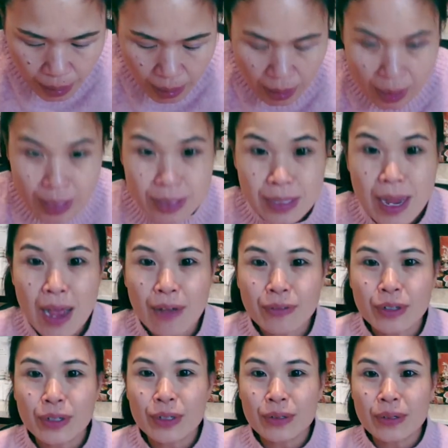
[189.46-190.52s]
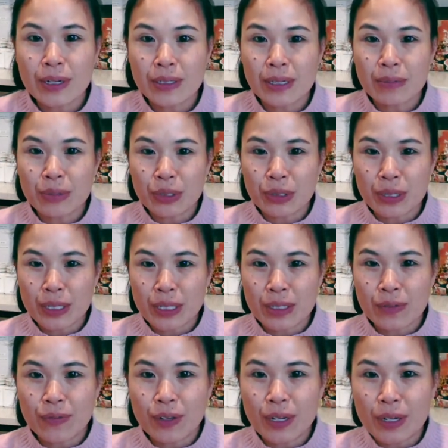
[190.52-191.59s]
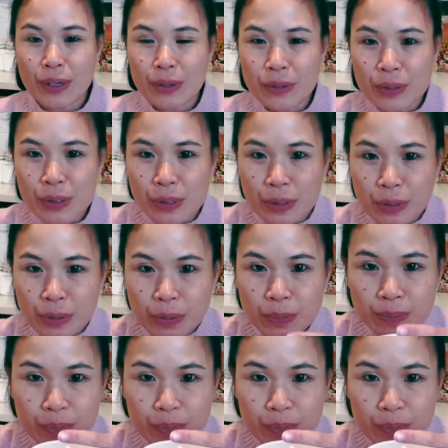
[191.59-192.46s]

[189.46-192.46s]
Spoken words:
It's afternoon as I'm shooting this video, so